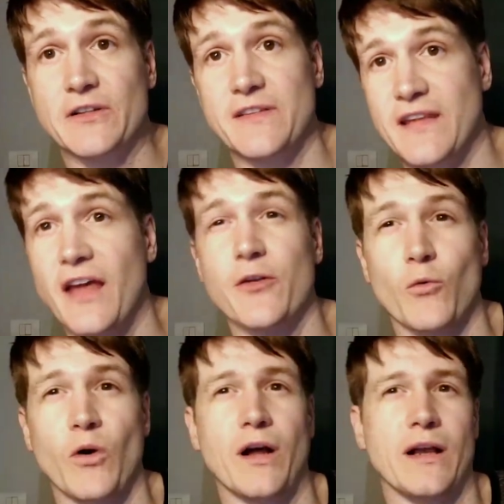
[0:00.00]
And the other
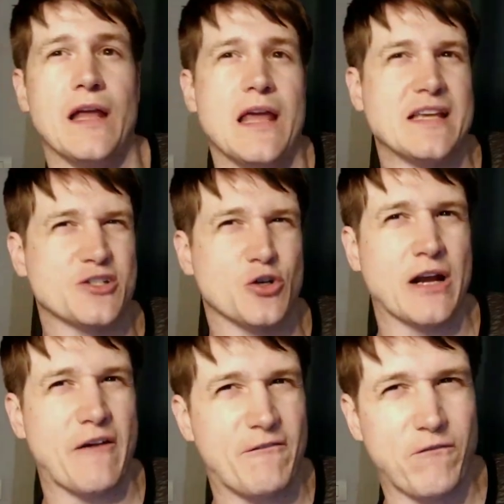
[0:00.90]
one is trying
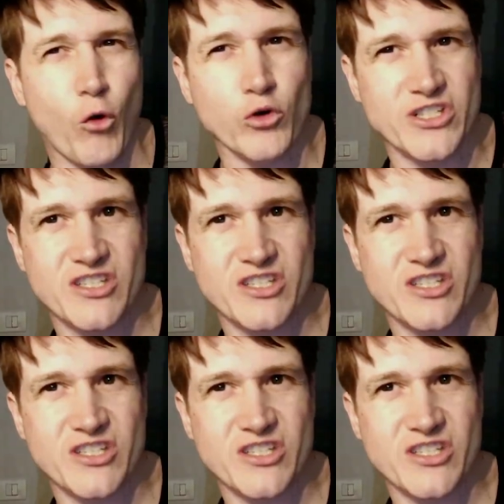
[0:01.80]
to force